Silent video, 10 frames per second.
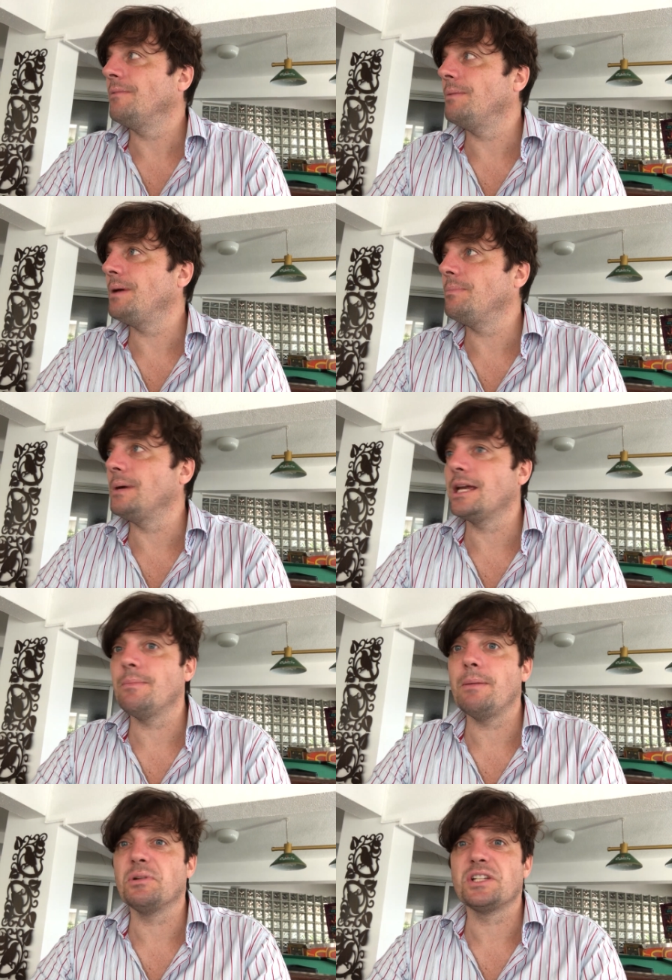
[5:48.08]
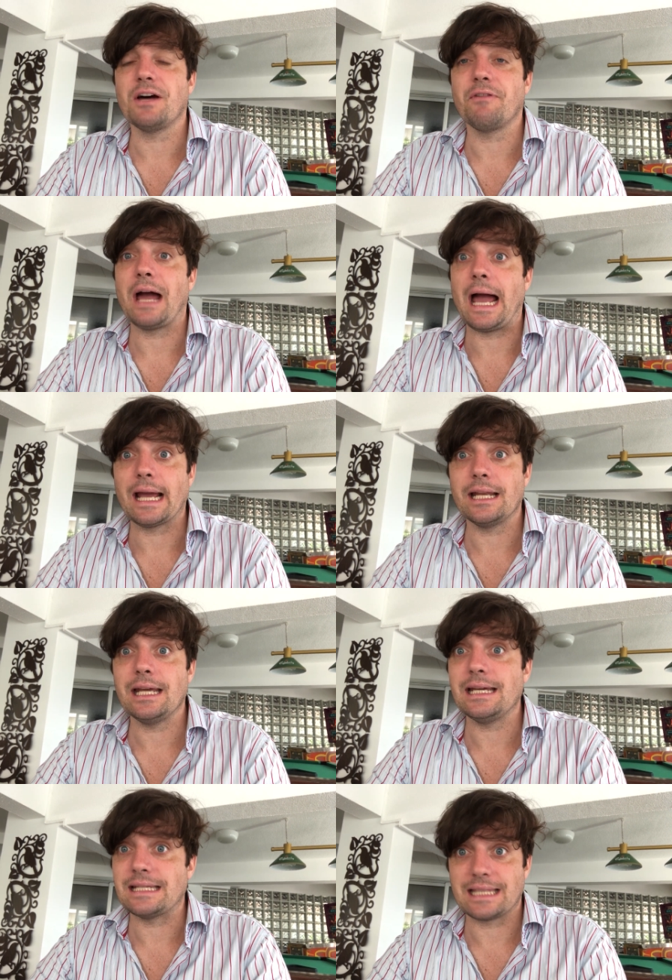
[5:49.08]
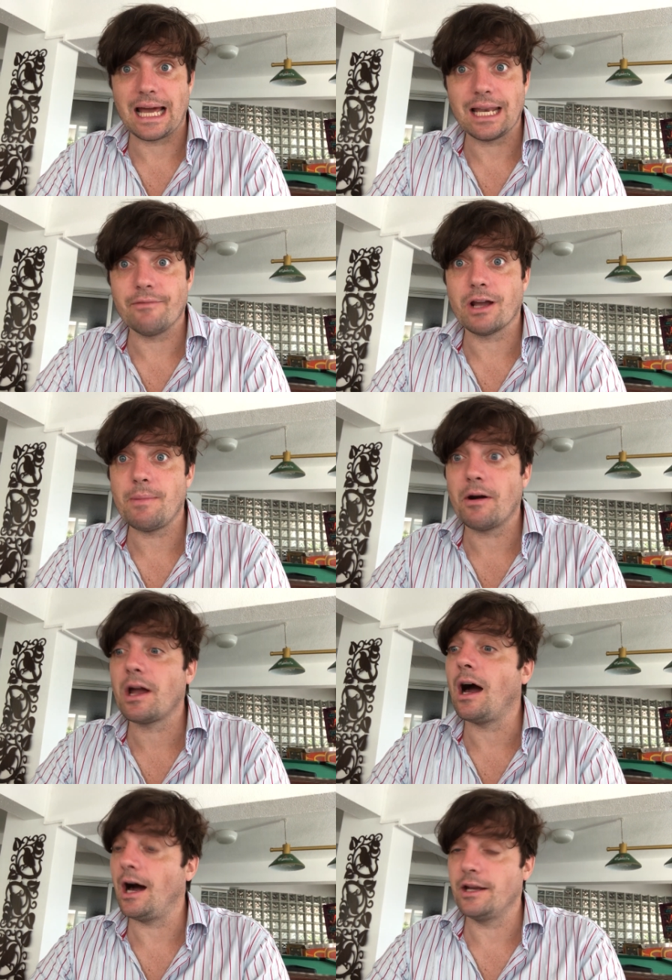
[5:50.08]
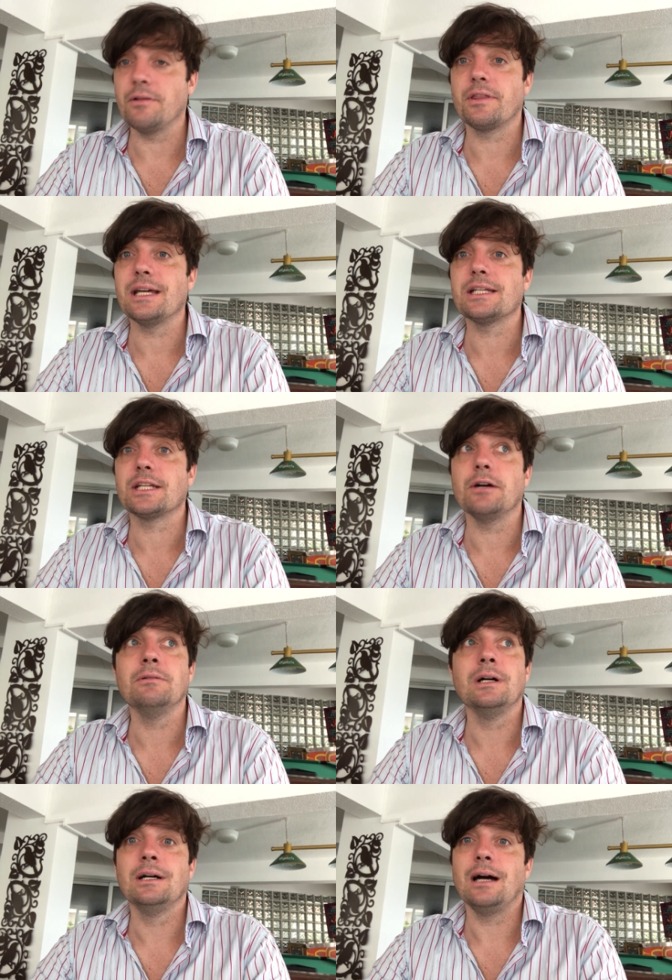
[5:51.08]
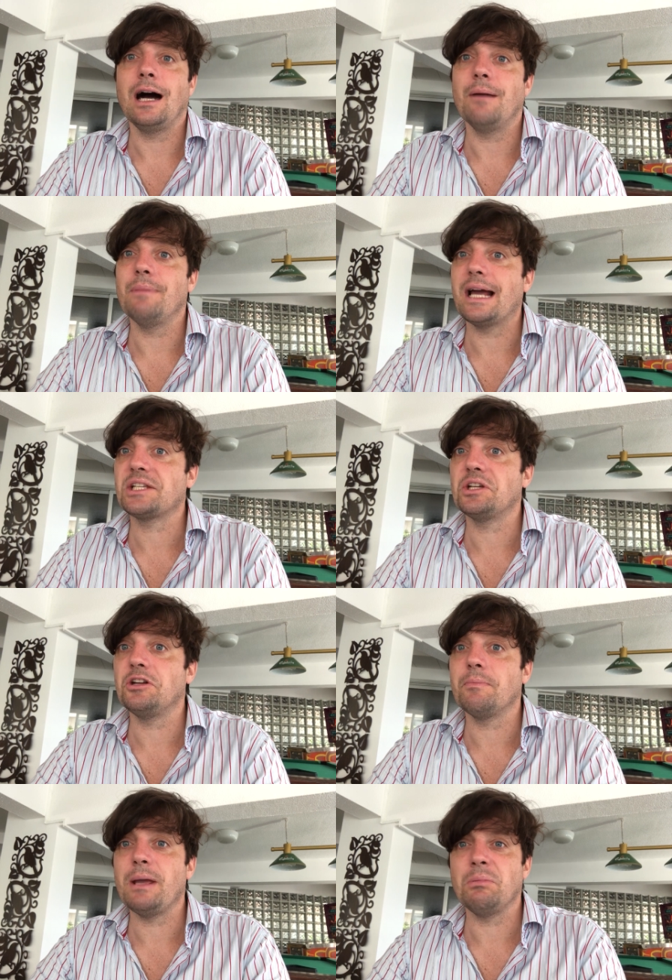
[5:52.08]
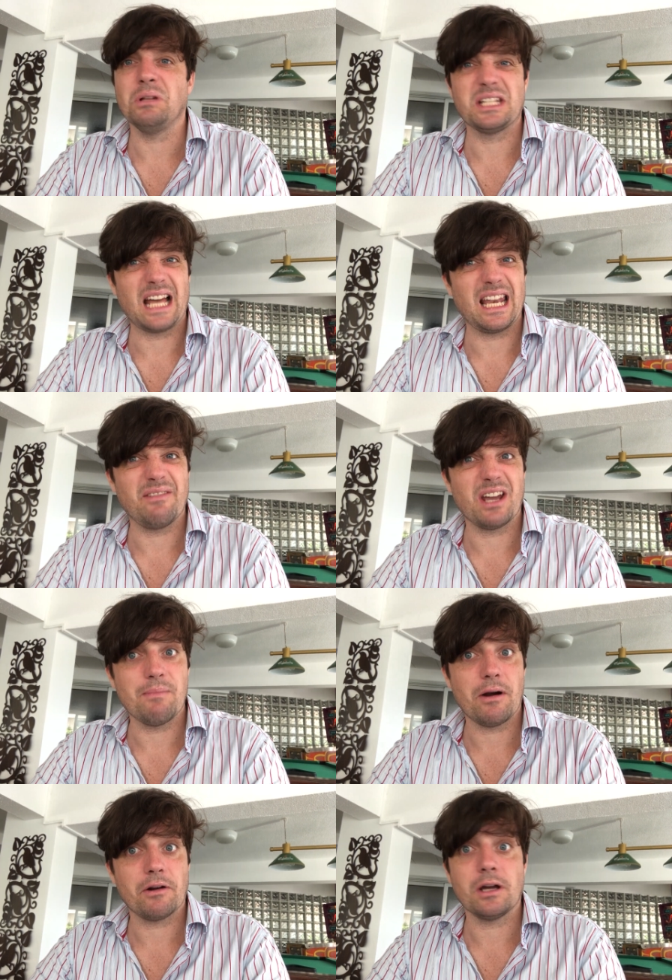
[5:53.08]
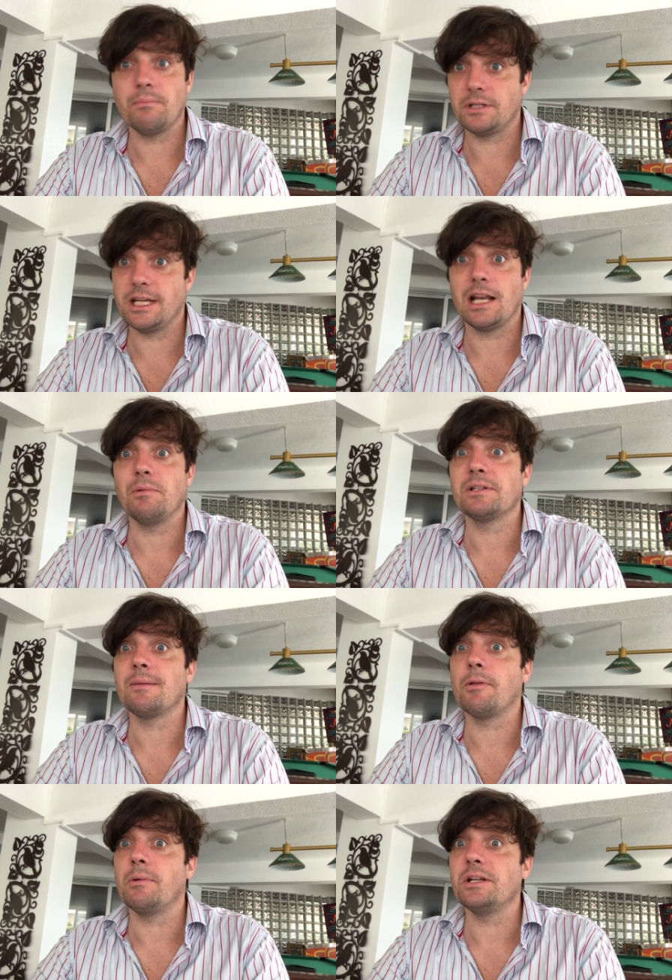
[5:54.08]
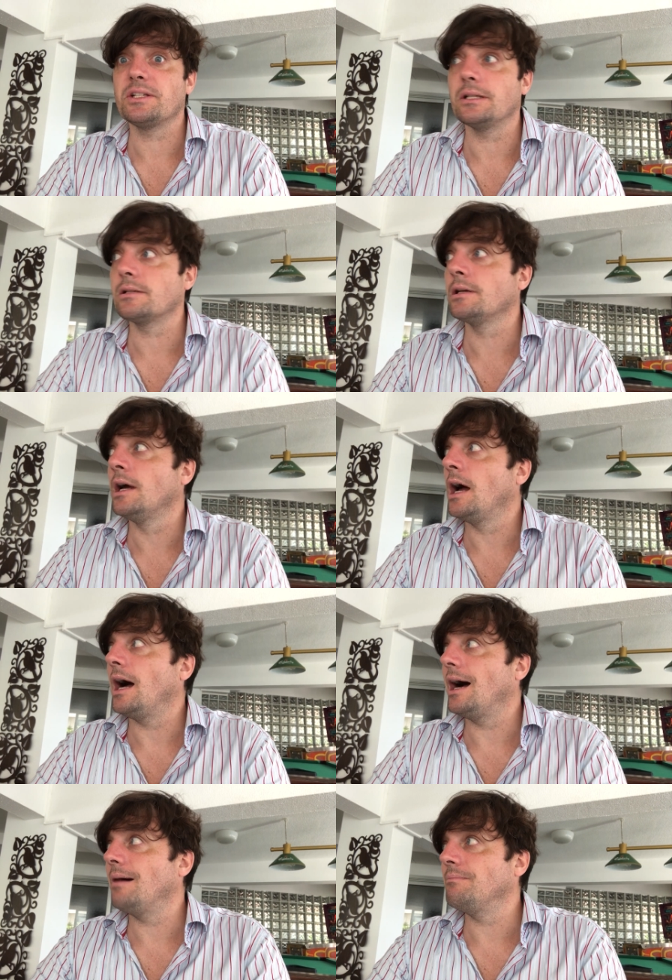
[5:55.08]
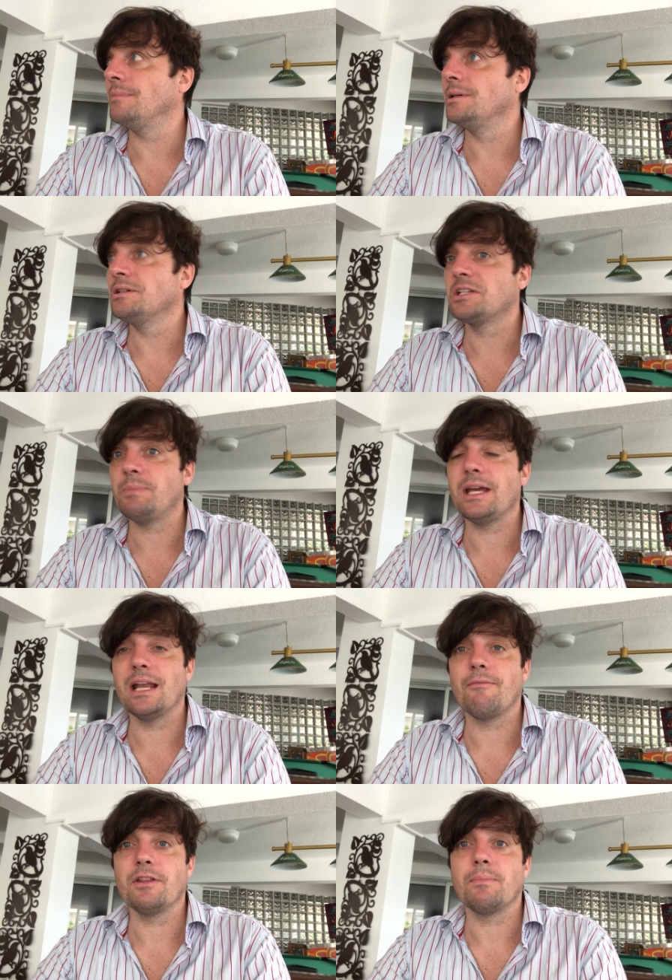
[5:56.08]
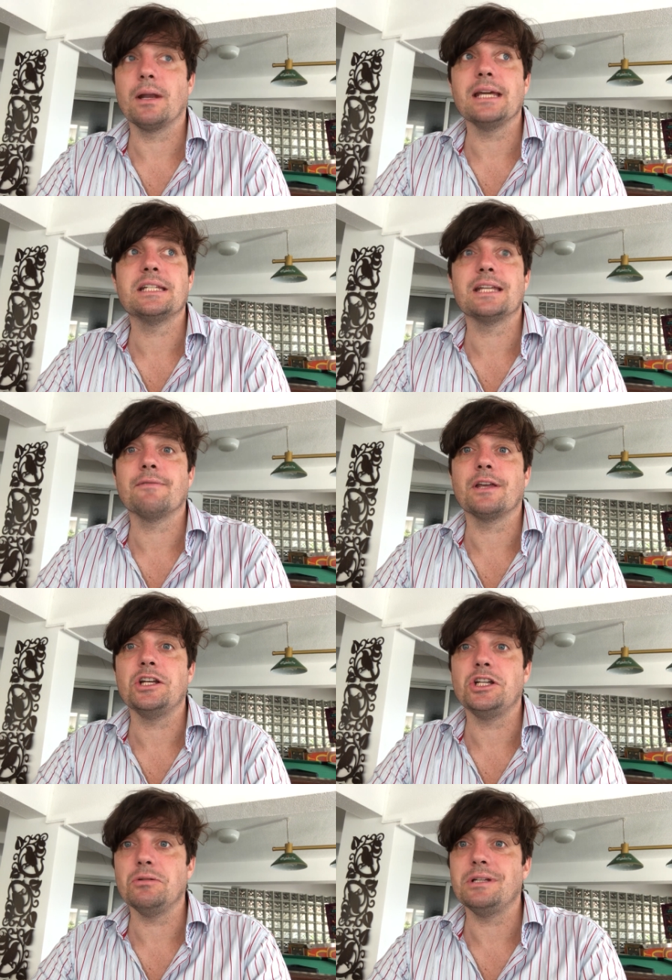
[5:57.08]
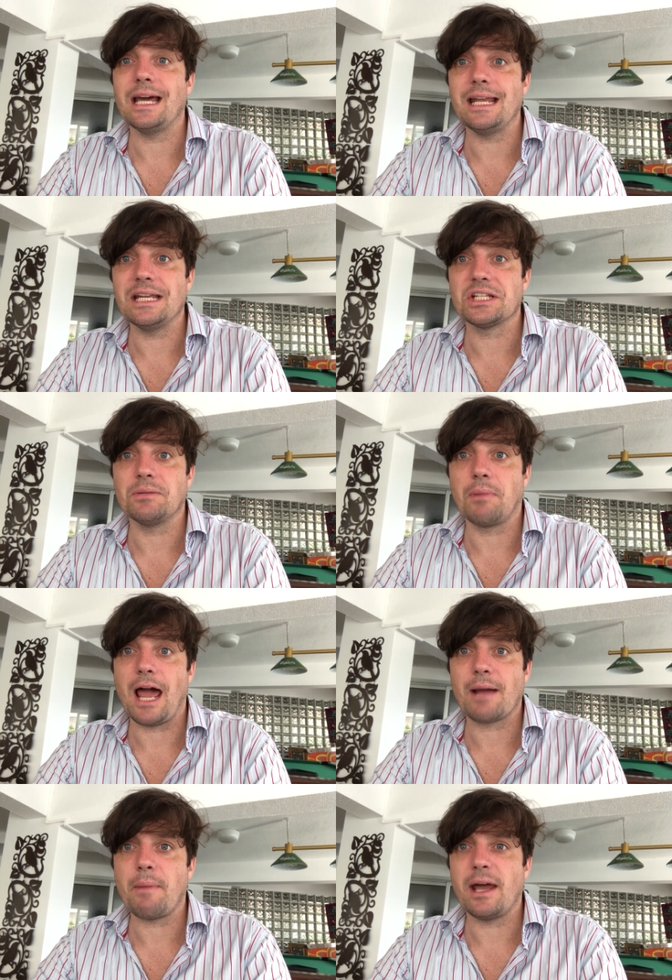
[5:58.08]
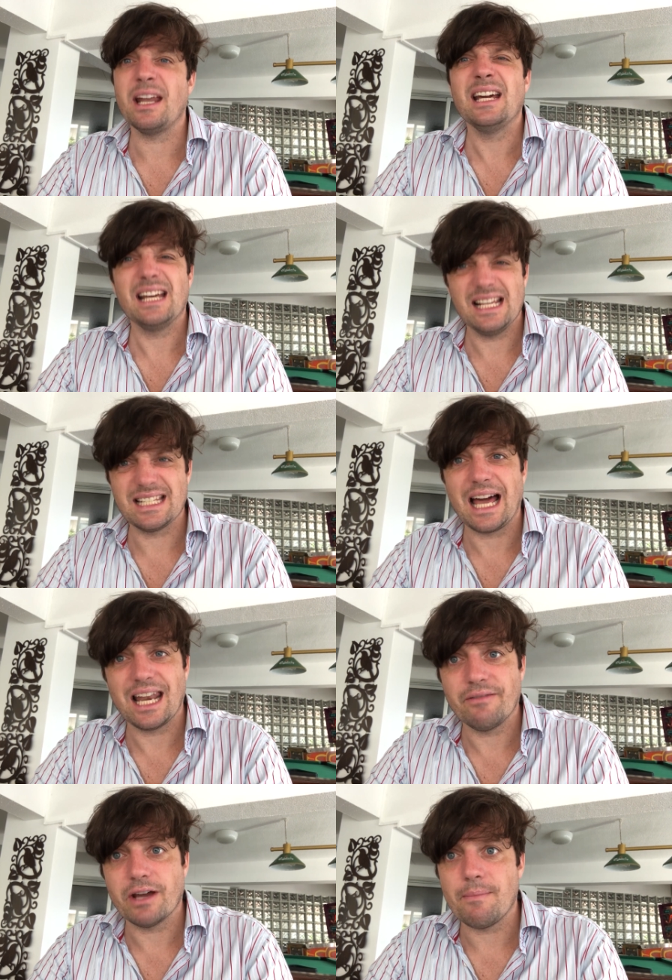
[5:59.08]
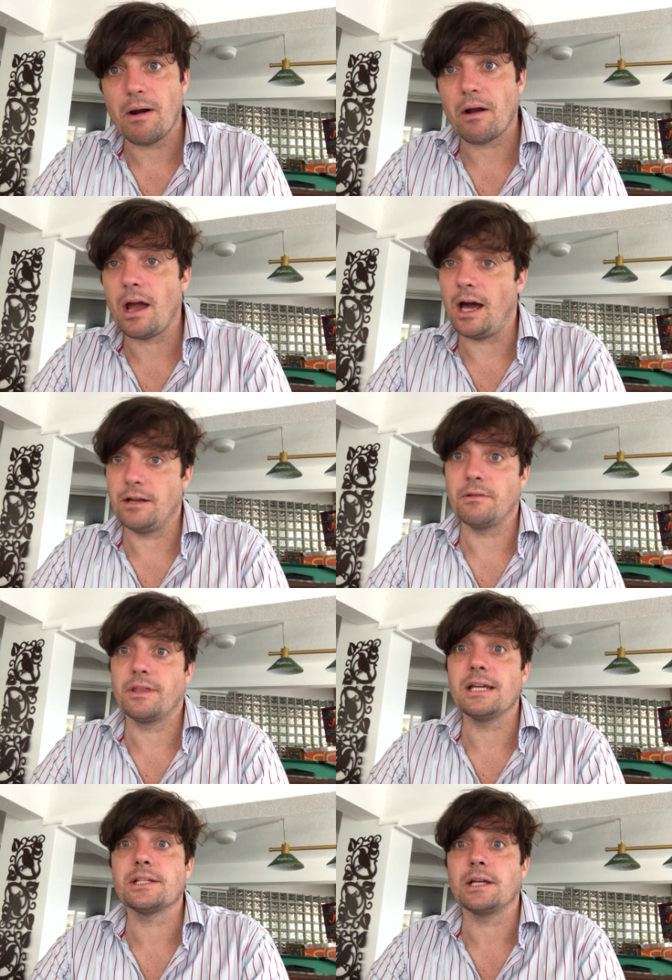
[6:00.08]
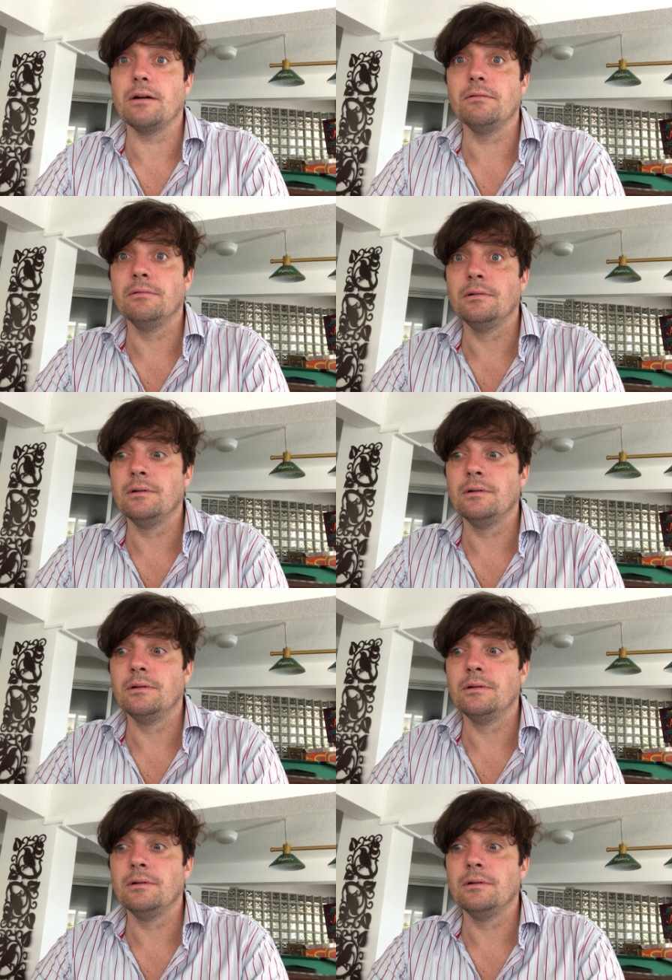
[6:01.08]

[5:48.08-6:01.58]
When people making people suffer agony, is that loving America? I don't think so. Um, executing people, is that loving America? Particularly when some of them are innocent. Um, speaking up for the police if they shoot dead innocent black men, is that loving America? I don't think so.